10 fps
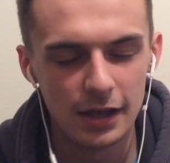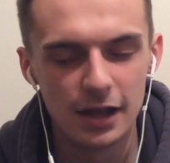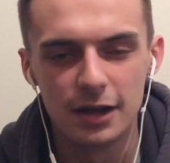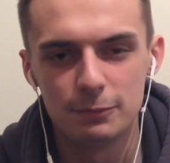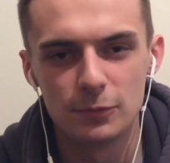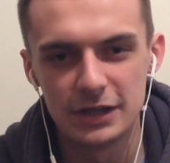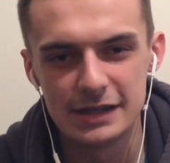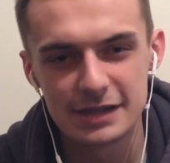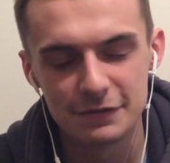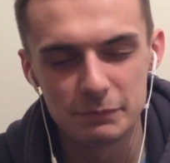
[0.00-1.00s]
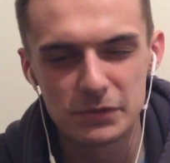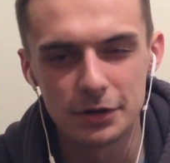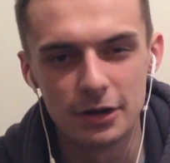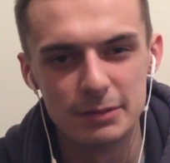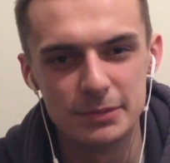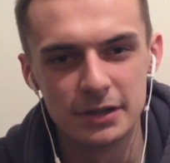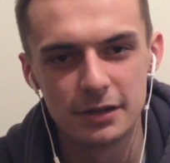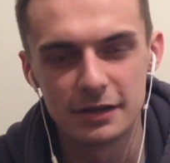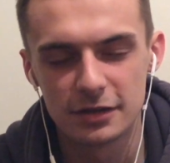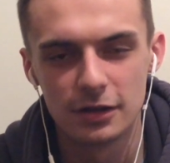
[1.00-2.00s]
We need to give him time, and
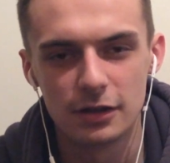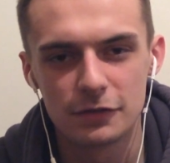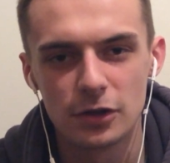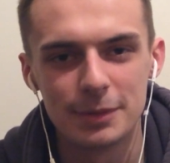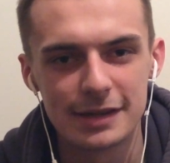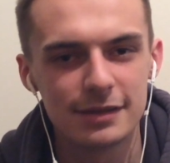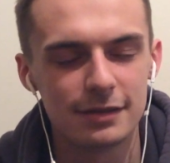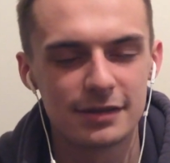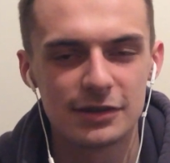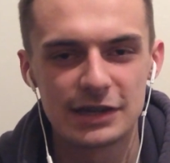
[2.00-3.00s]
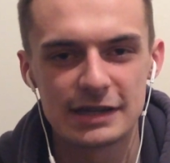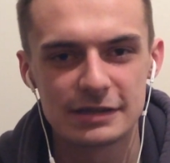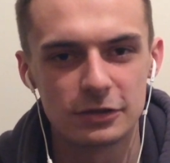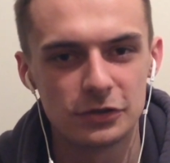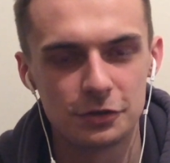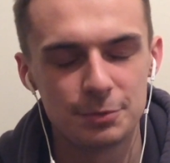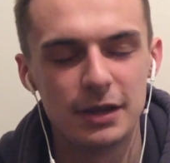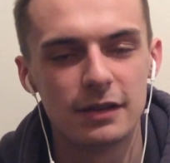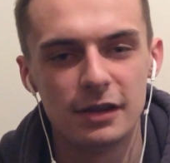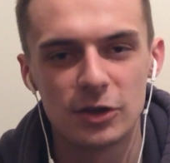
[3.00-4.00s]
there's a lot of comments that suggest on social
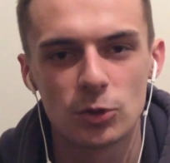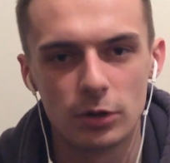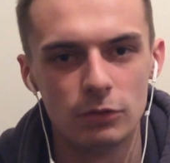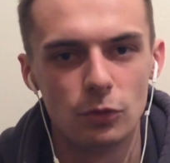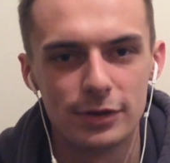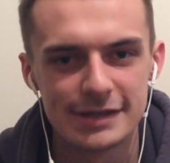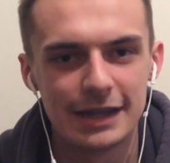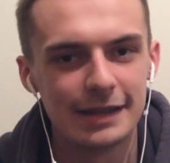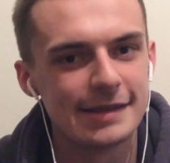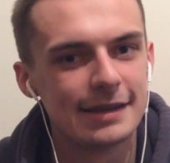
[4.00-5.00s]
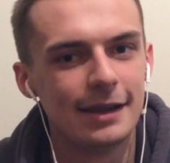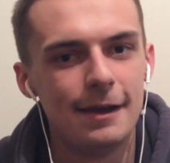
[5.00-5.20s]
media that he is quite a raw talent.